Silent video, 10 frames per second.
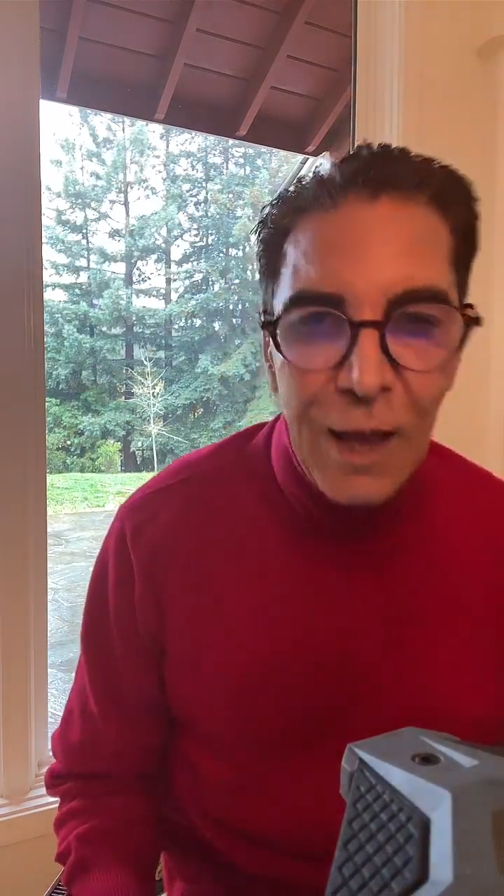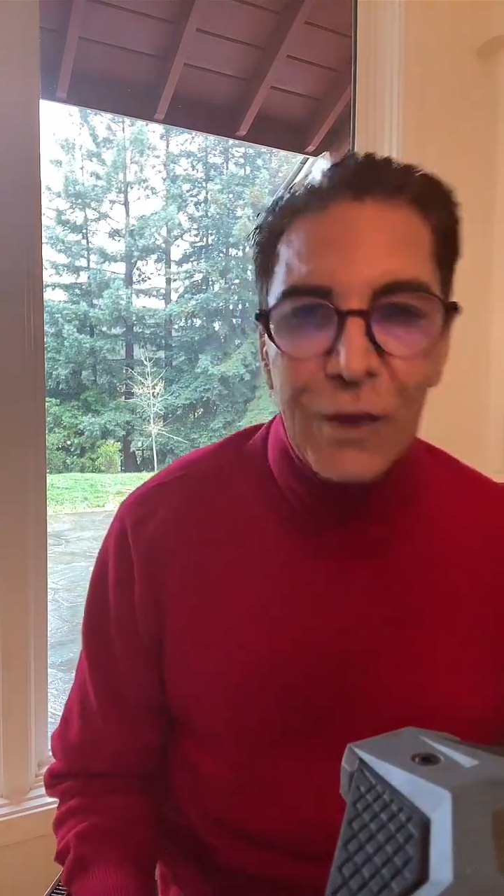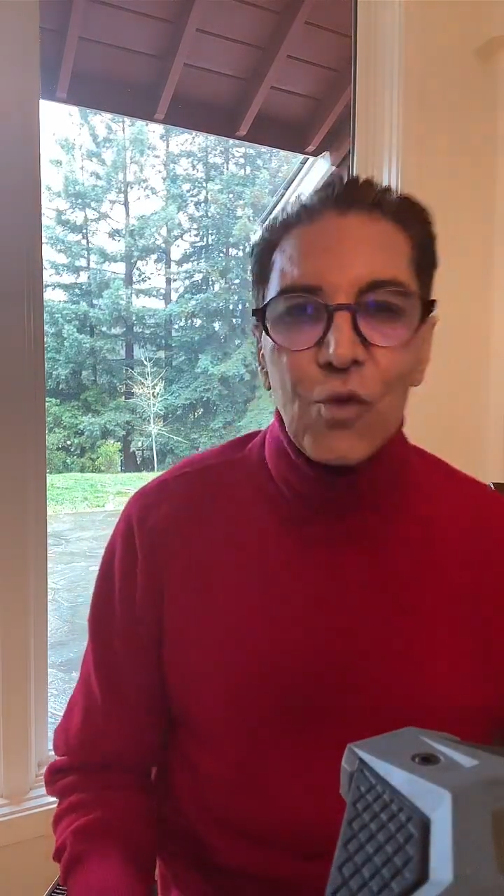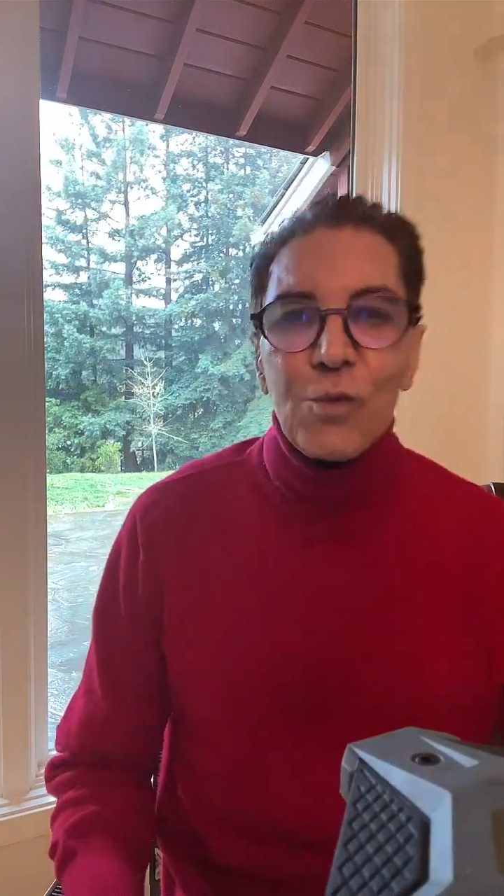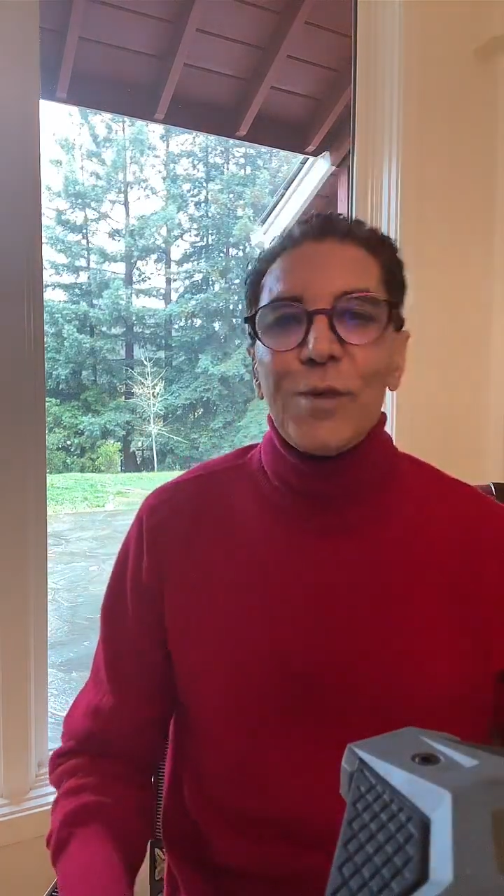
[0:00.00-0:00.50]

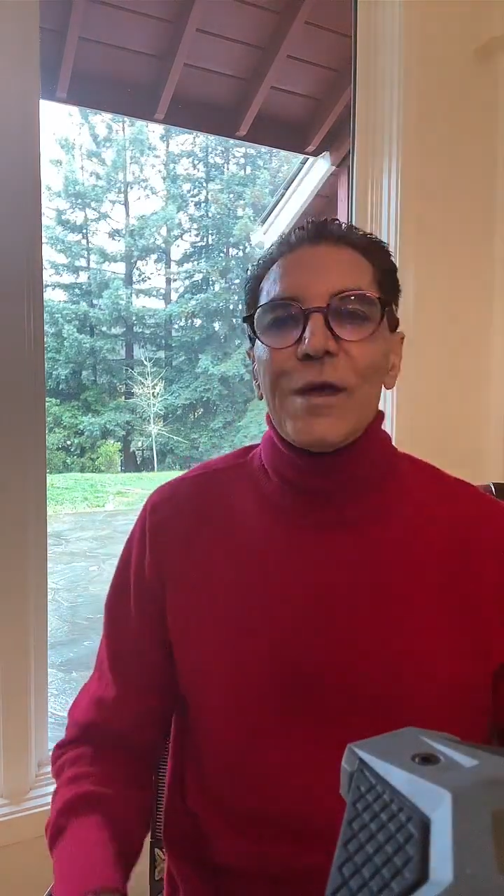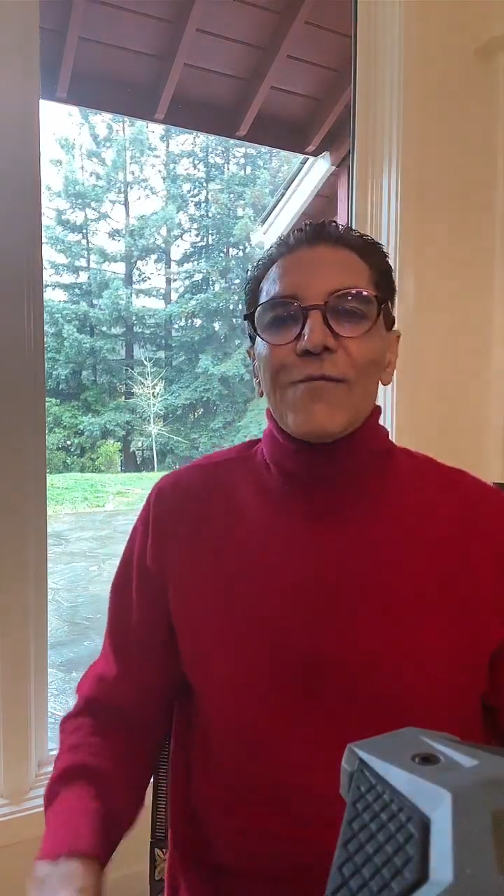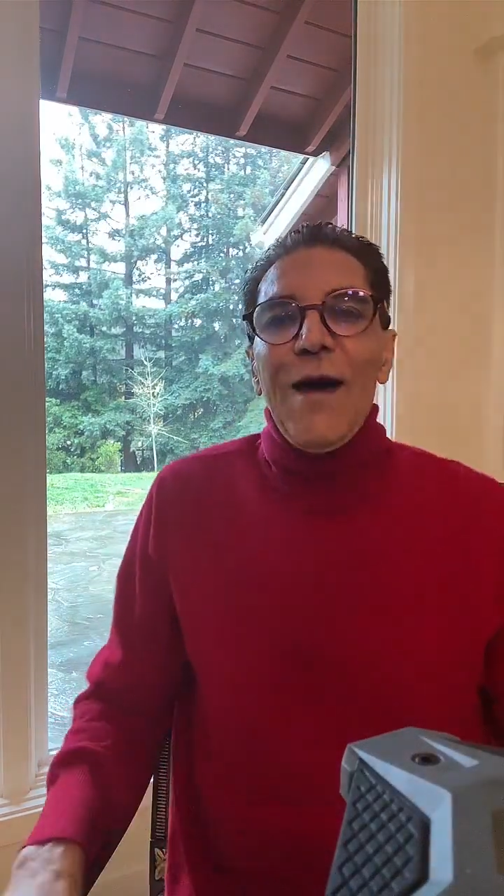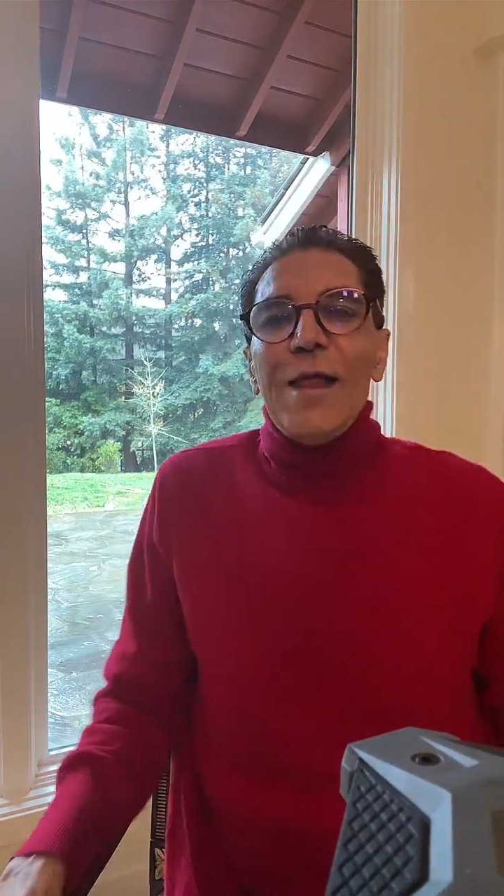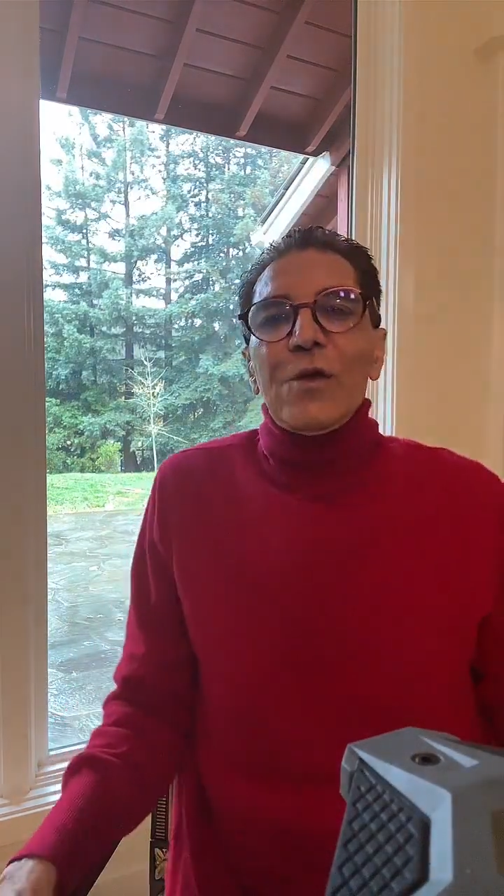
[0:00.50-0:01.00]
that could
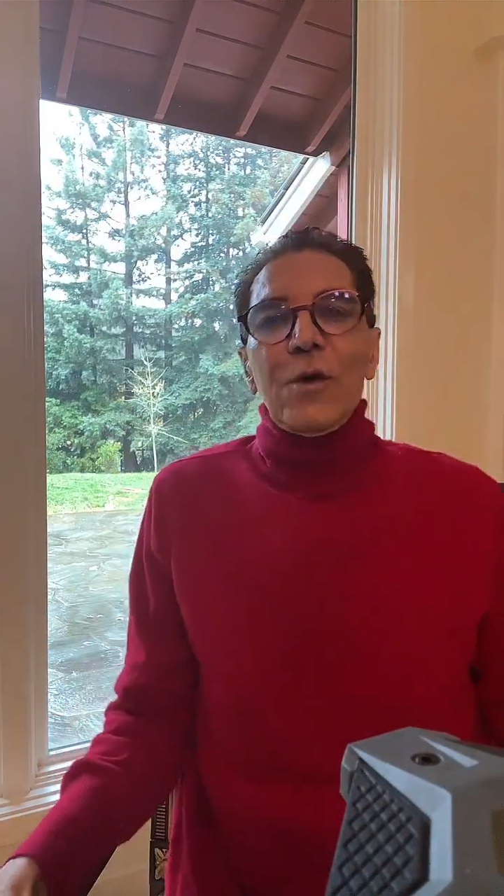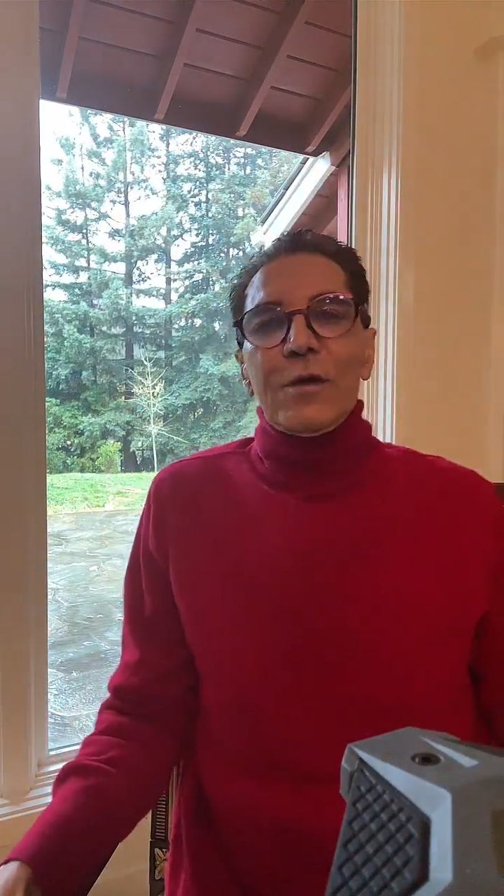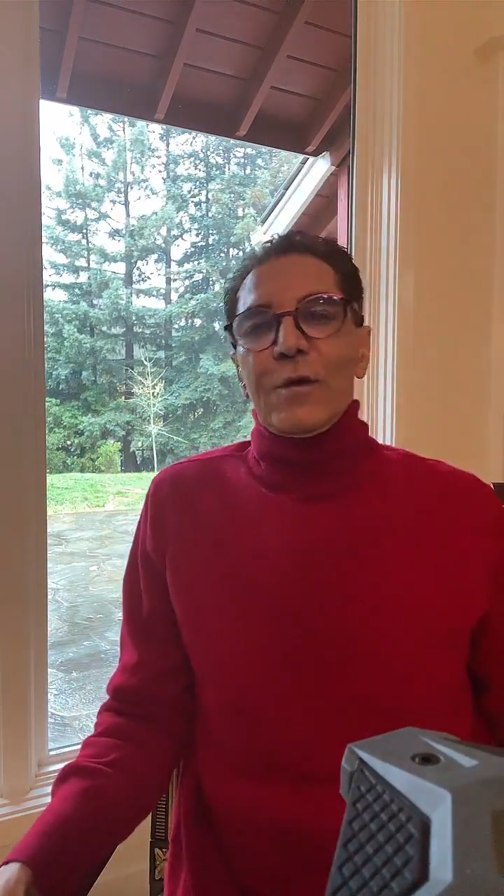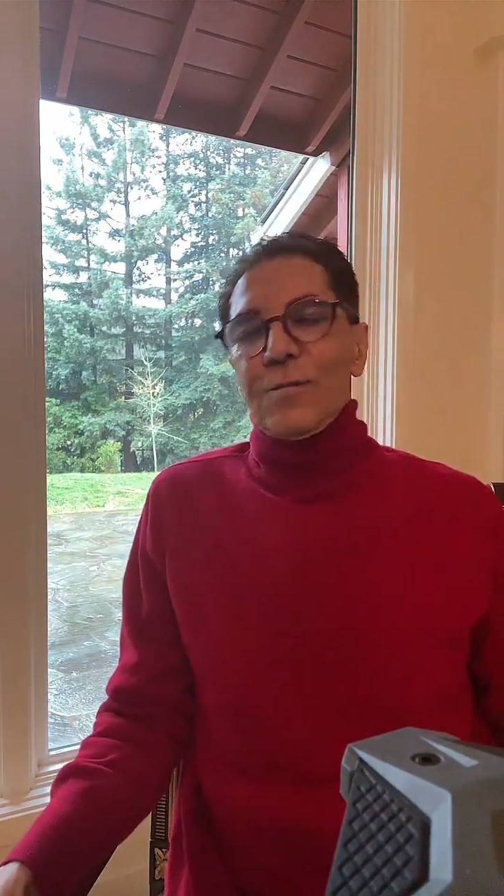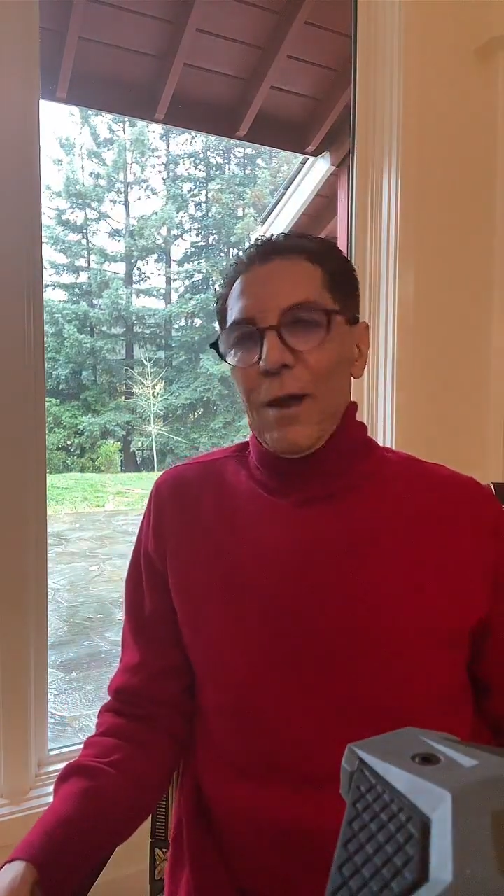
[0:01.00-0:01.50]
be
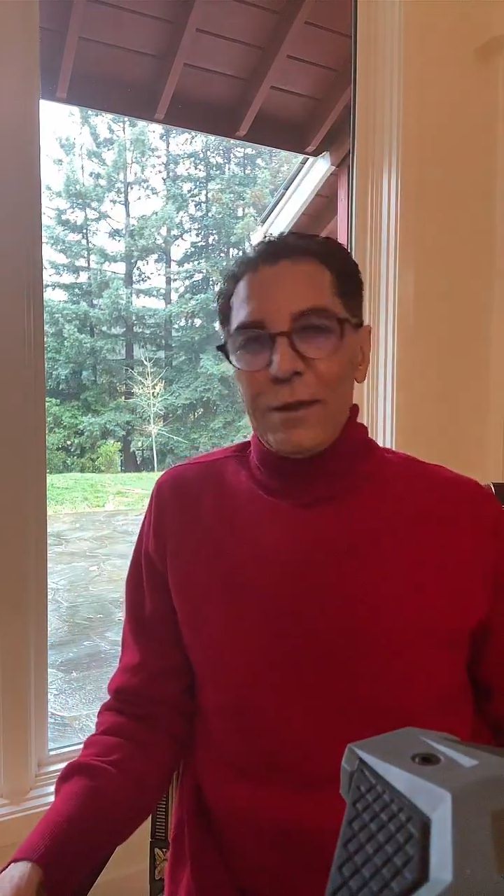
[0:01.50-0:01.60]
evaluated,